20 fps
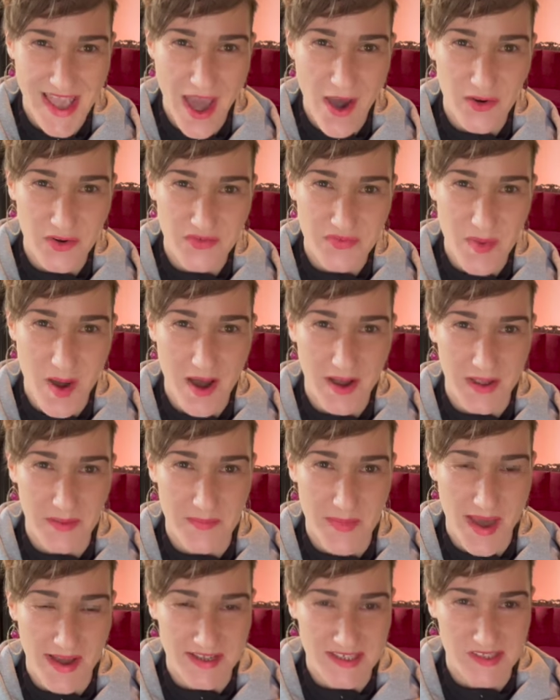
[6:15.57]
out-of-pocket
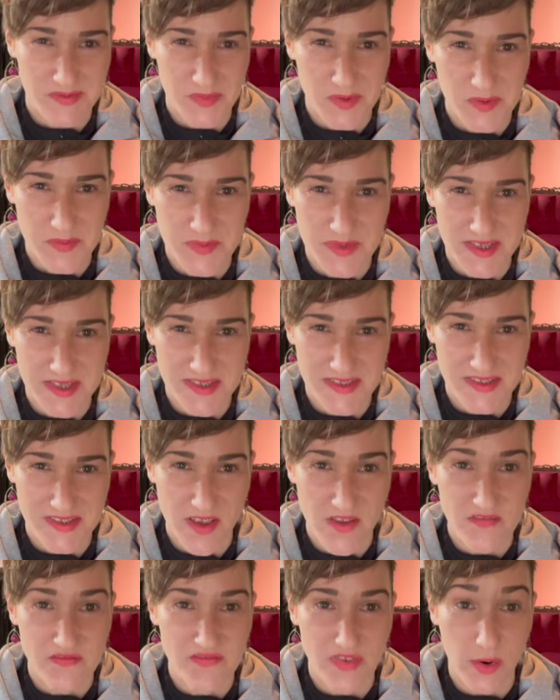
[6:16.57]
maximum is
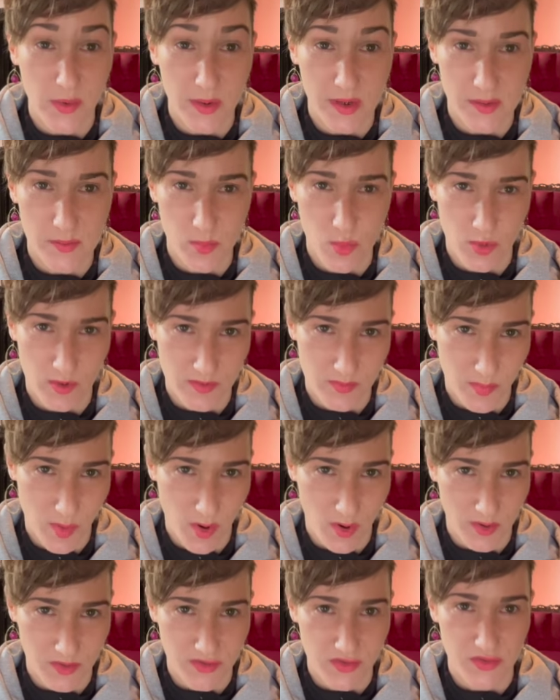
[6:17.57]
a very important
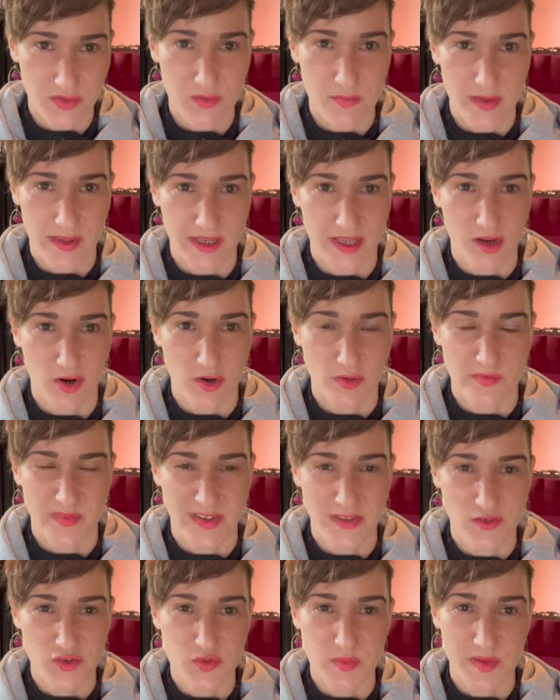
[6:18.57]
part to Medicare
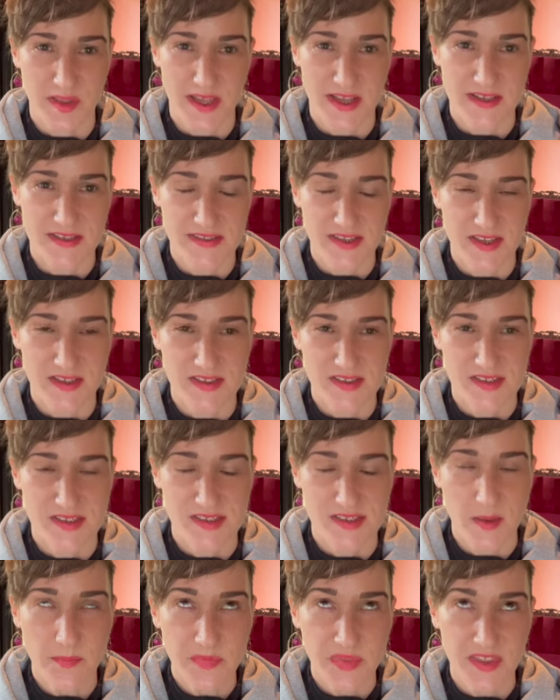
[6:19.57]
Advantage plans and
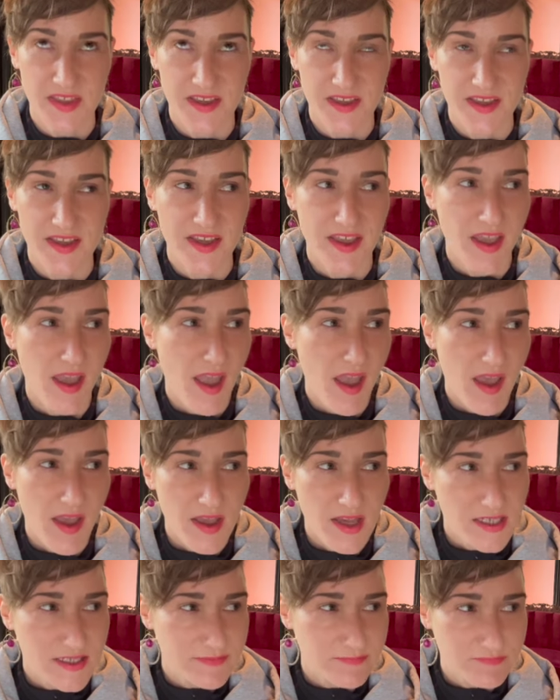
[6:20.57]
something
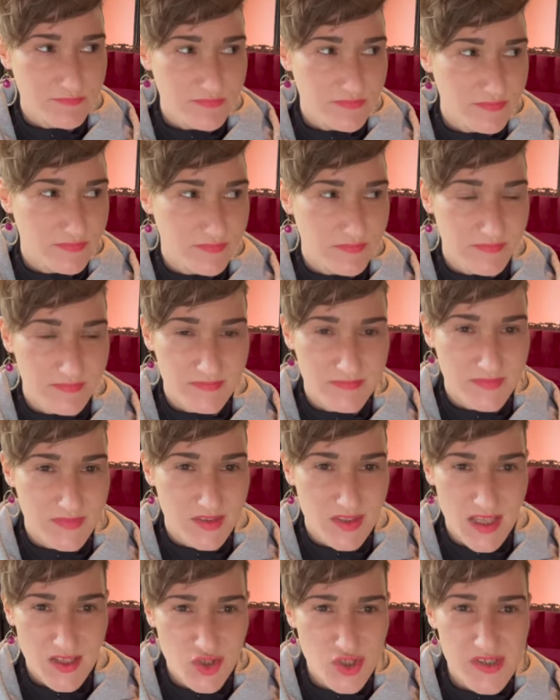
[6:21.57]

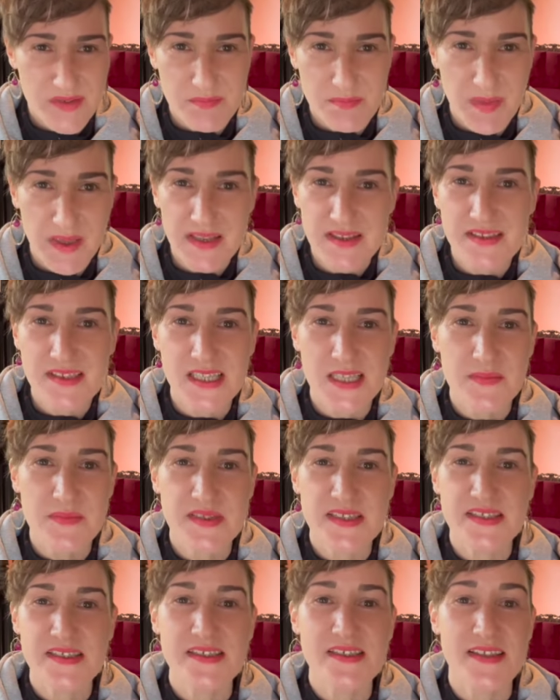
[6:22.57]
that just makes them
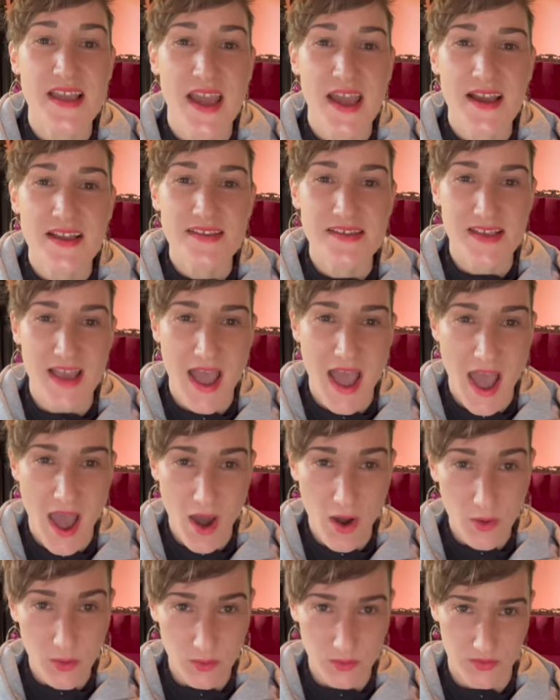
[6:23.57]
stand
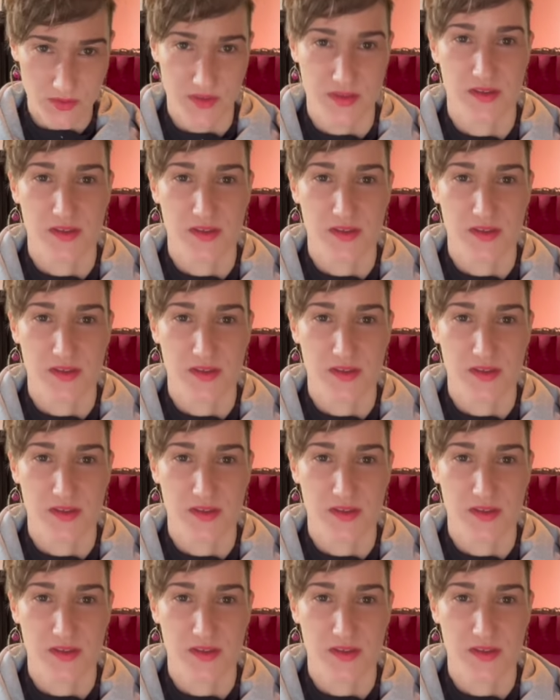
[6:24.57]
out